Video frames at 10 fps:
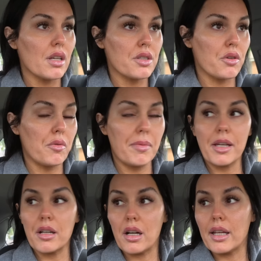so we'll be
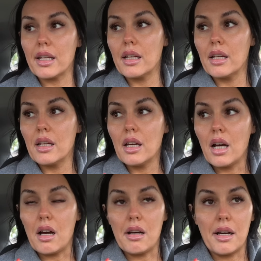good.
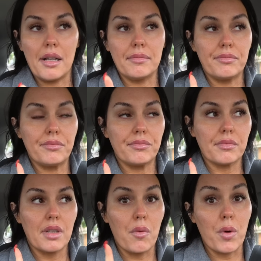Um,
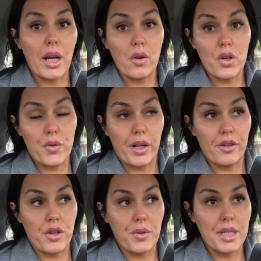we're gonna go to
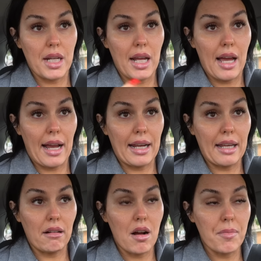Trader Joe's today. I gotta
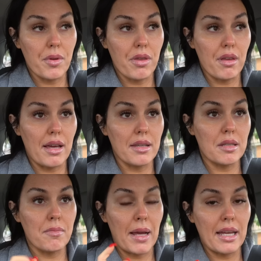get a couple
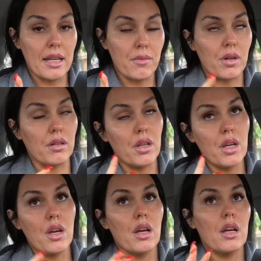things. My kid, well,
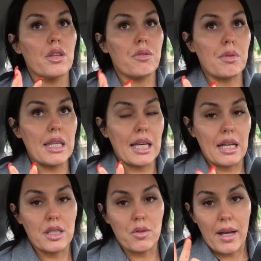three of the
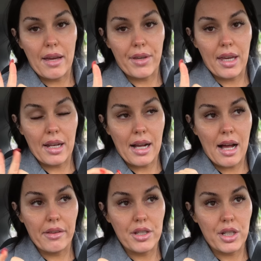kids. So I have a kid in
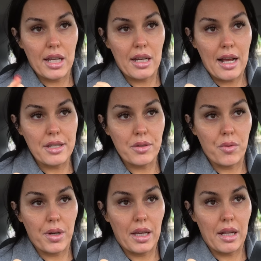college, a kid in high
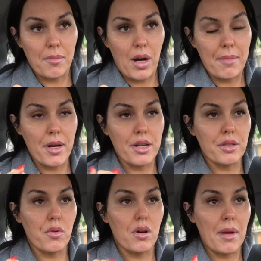school, and a kid in primary
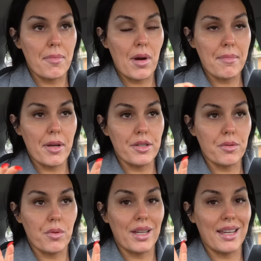school. My primary
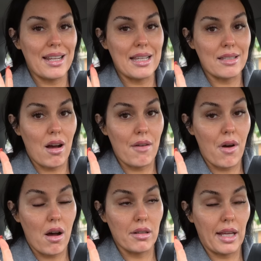school kid is off
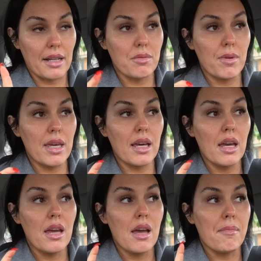all next week.
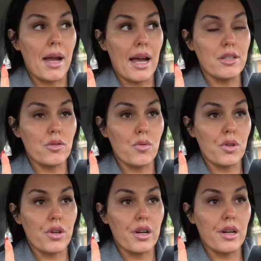My high
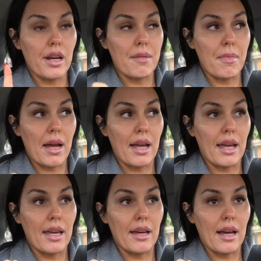schooler and
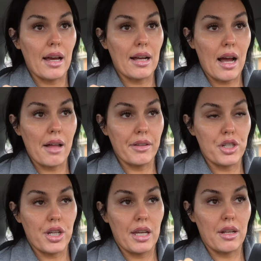my
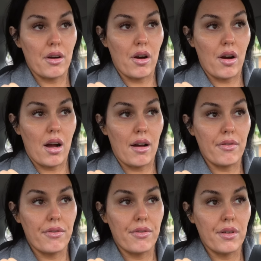college kid are off
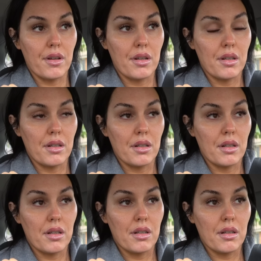
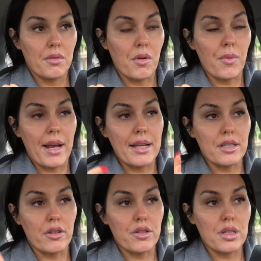well Reyes
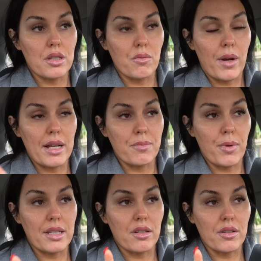starts Reyes
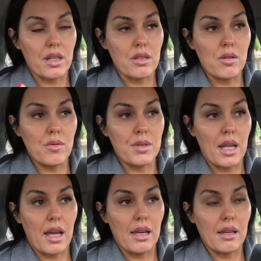break starts on
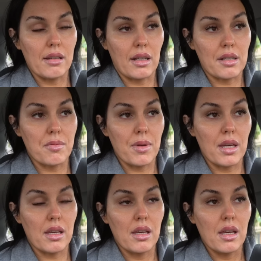Tuesday next
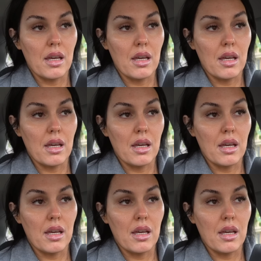week